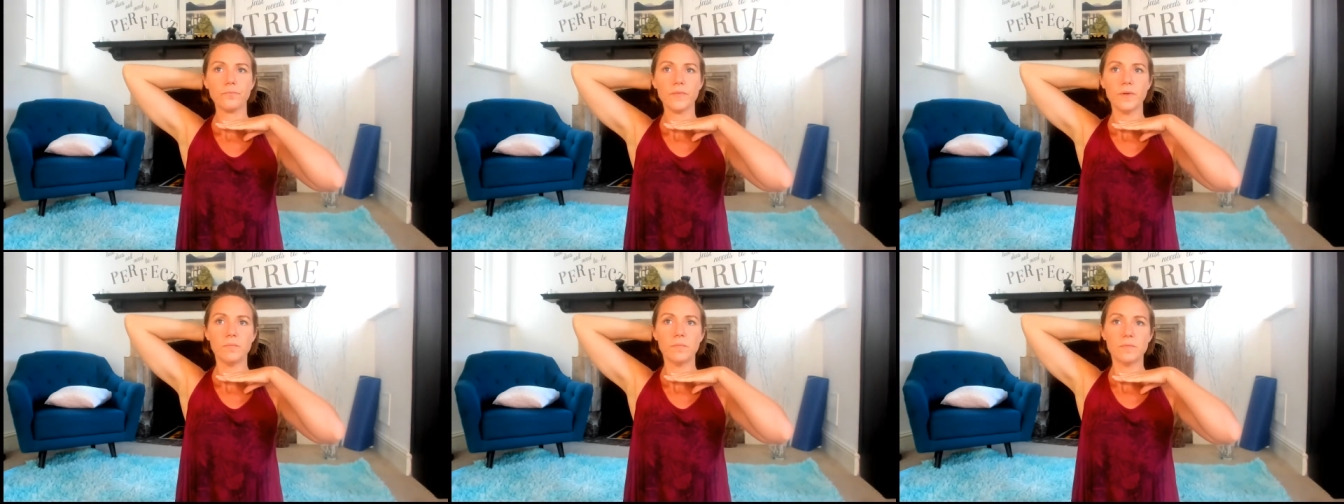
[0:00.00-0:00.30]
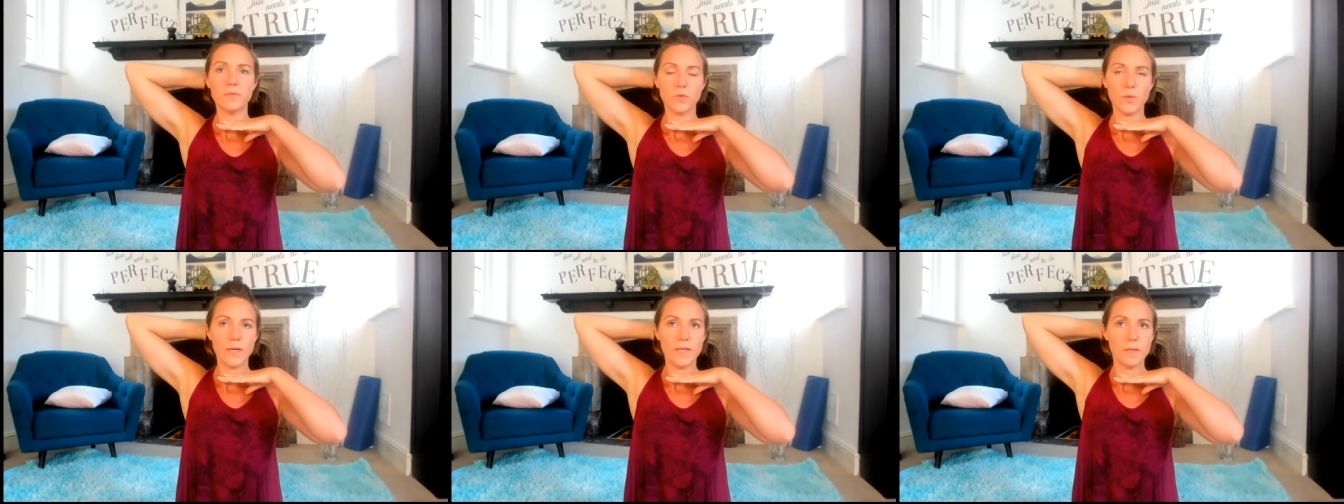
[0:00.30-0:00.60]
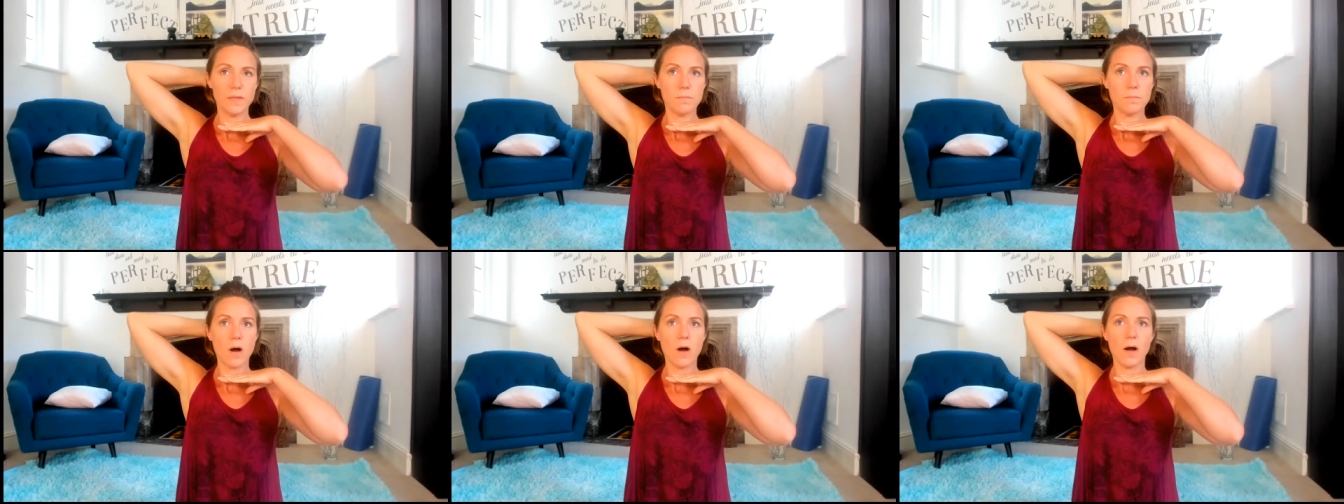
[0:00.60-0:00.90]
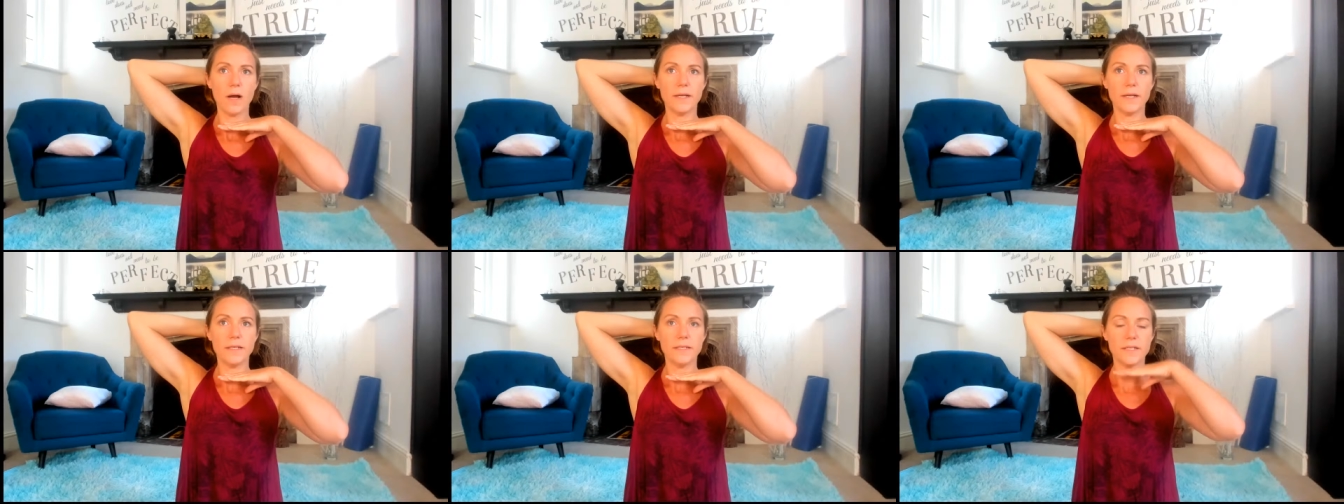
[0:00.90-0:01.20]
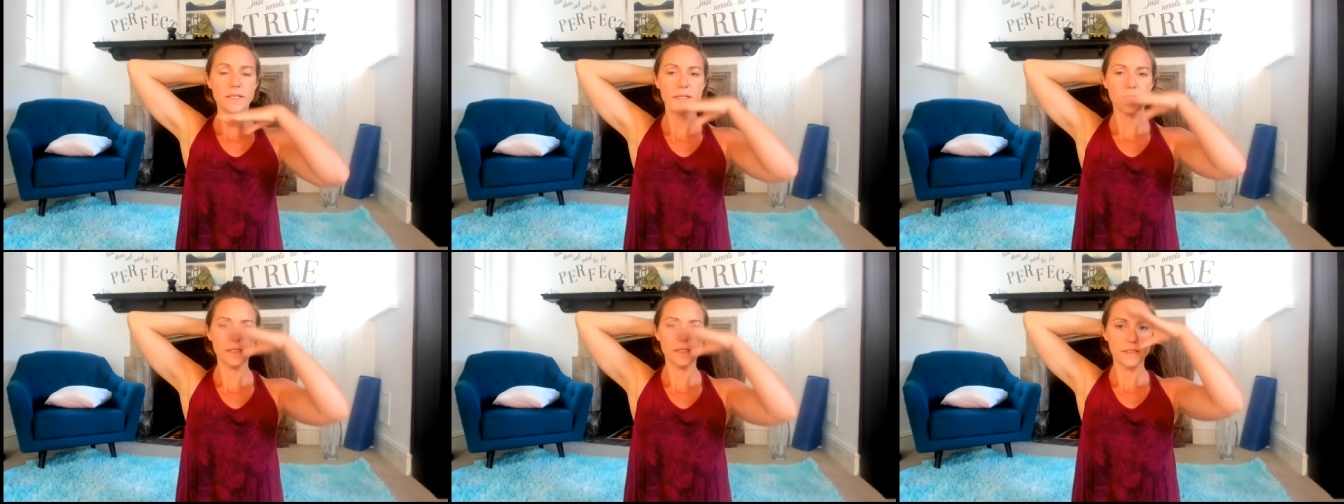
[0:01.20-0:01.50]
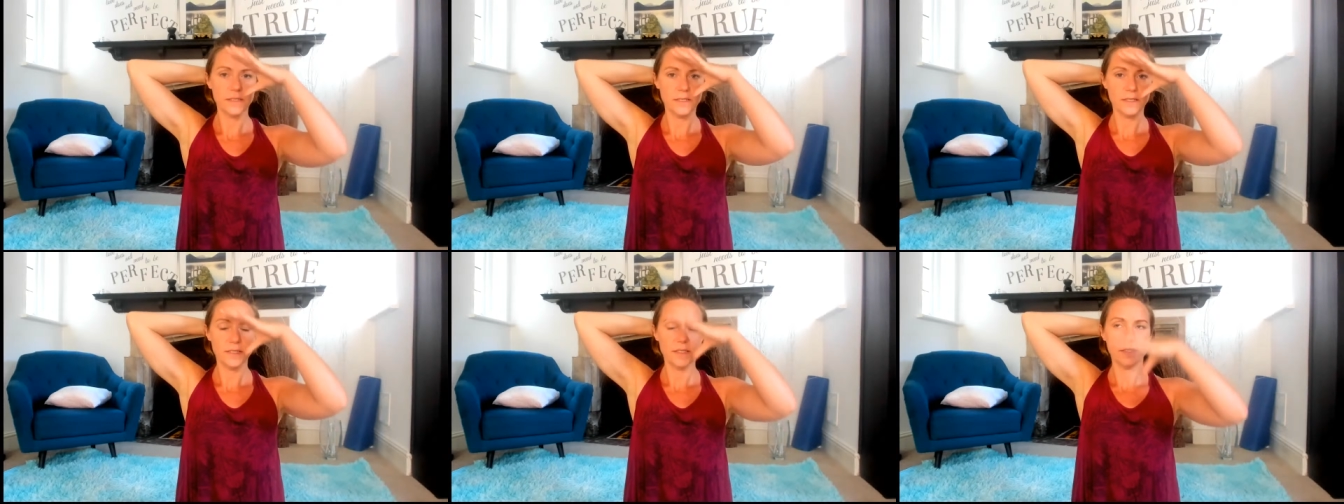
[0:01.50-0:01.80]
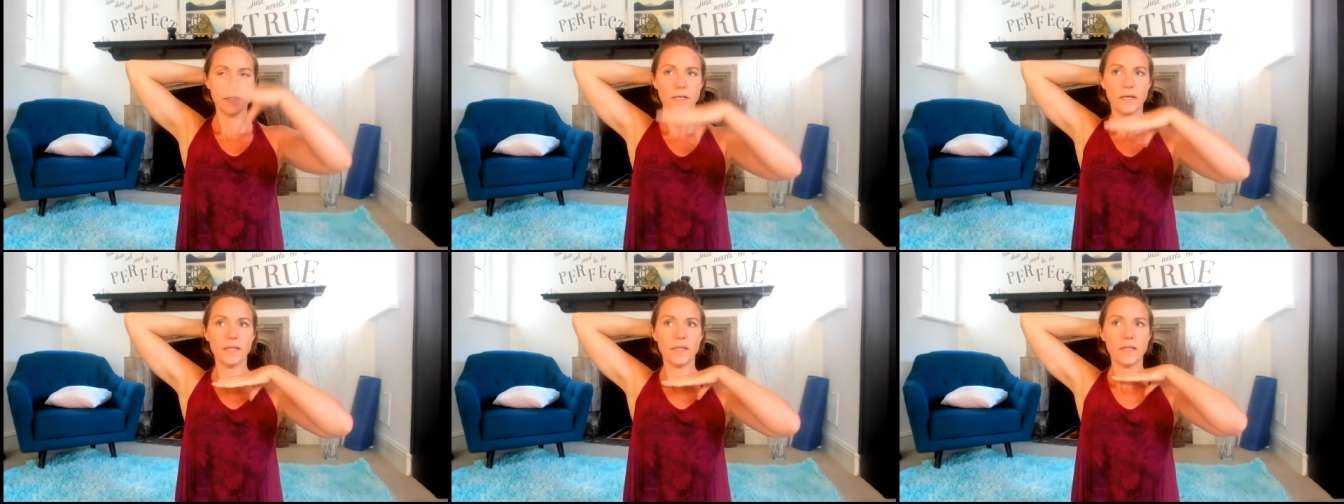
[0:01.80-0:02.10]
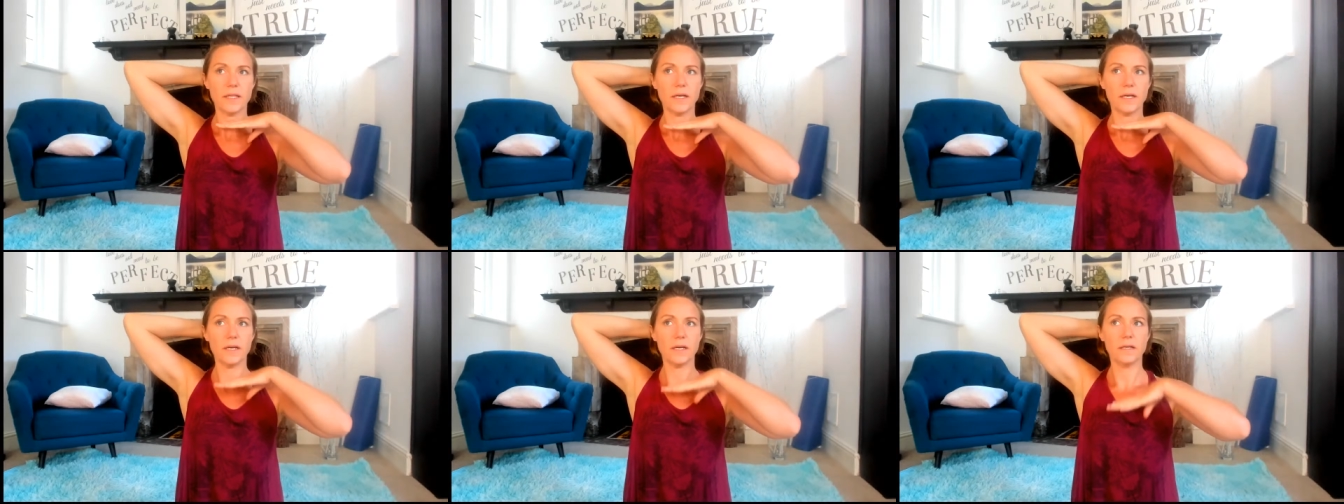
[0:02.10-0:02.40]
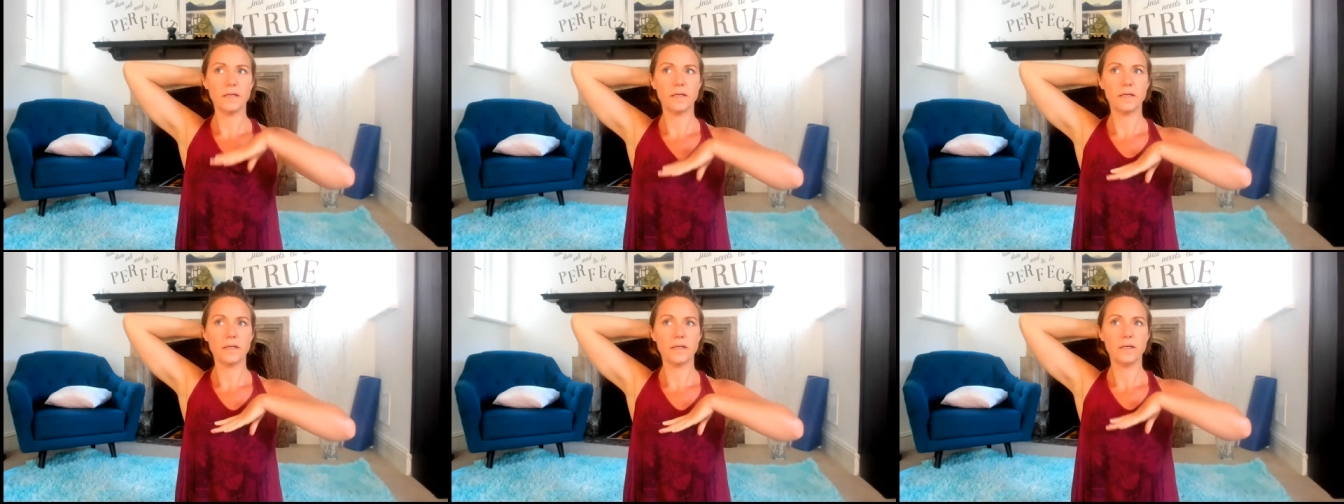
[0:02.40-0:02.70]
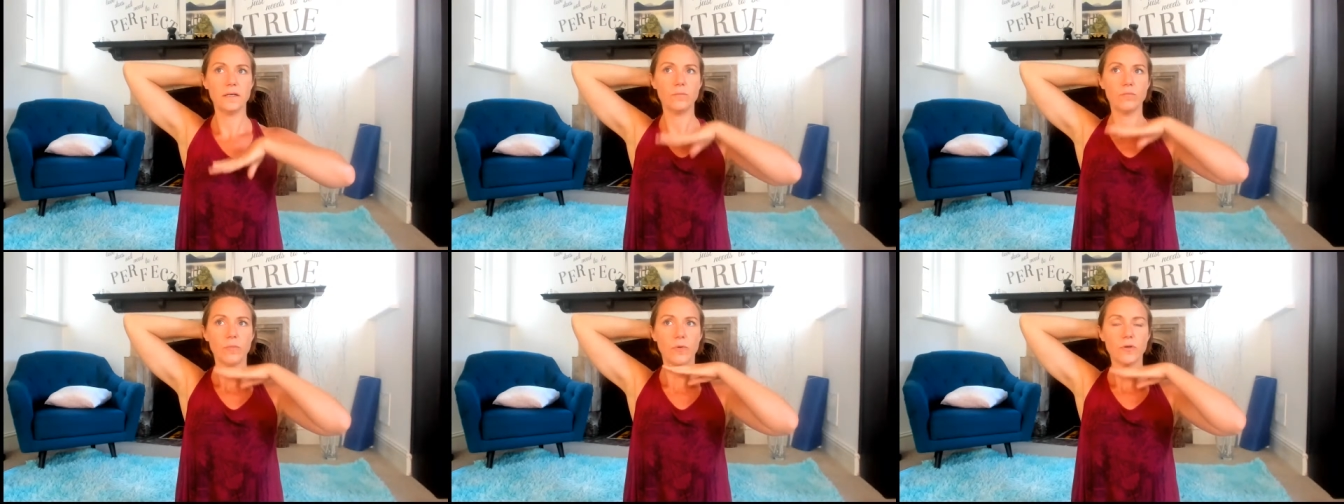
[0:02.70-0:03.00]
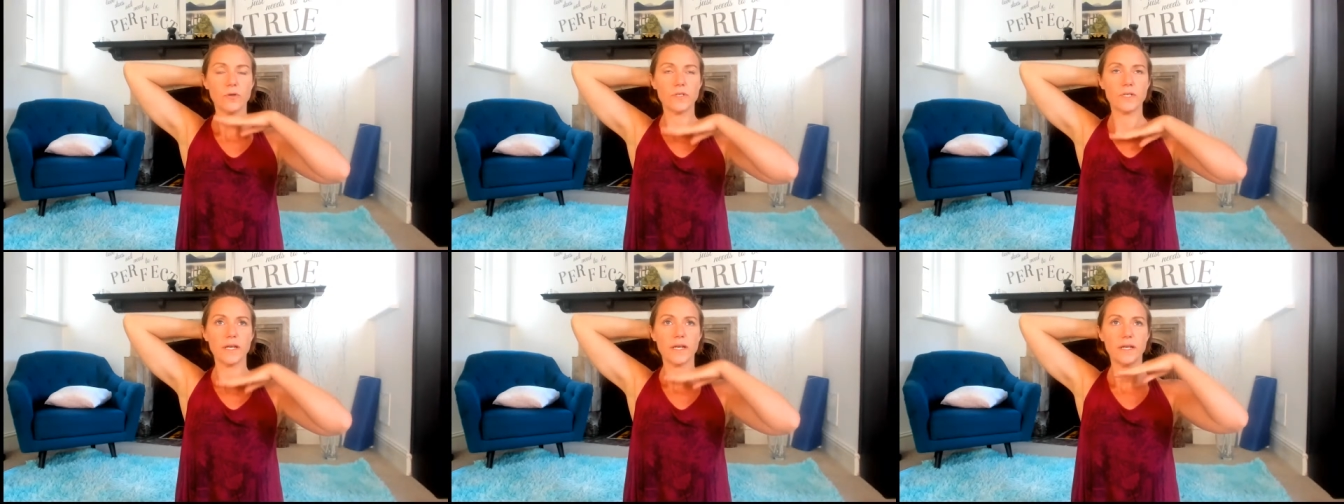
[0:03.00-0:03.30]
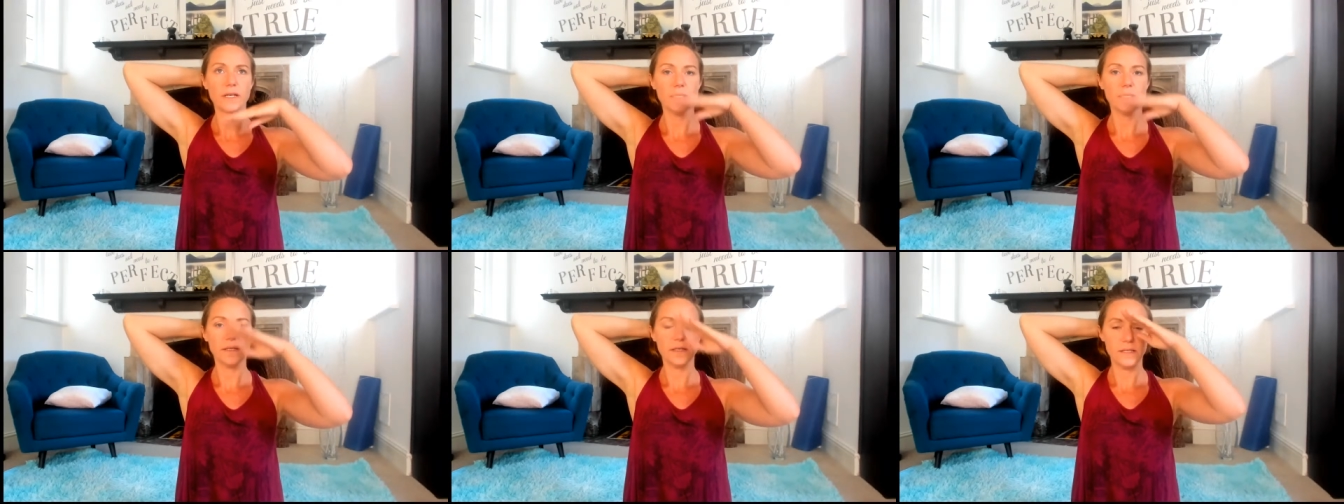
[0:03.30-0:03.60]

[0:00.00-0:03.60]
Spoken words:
between the mind and the body.